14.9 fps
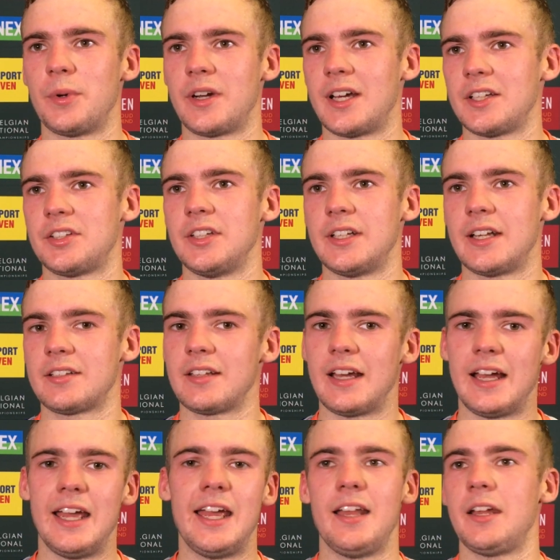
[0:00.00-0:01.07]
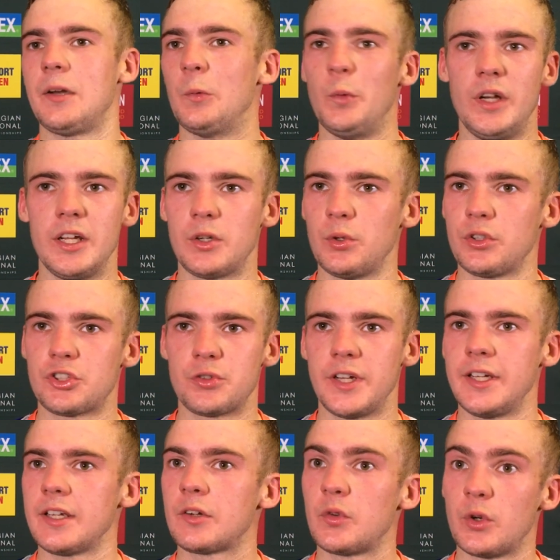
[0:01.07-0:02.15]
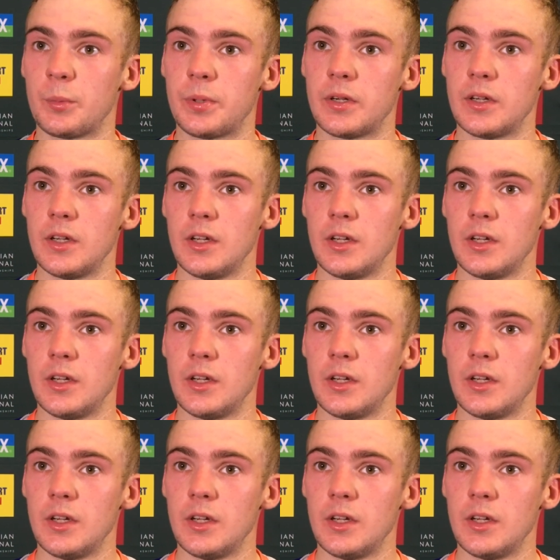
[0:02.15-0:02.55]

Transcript: but I see it as I had a really good training group.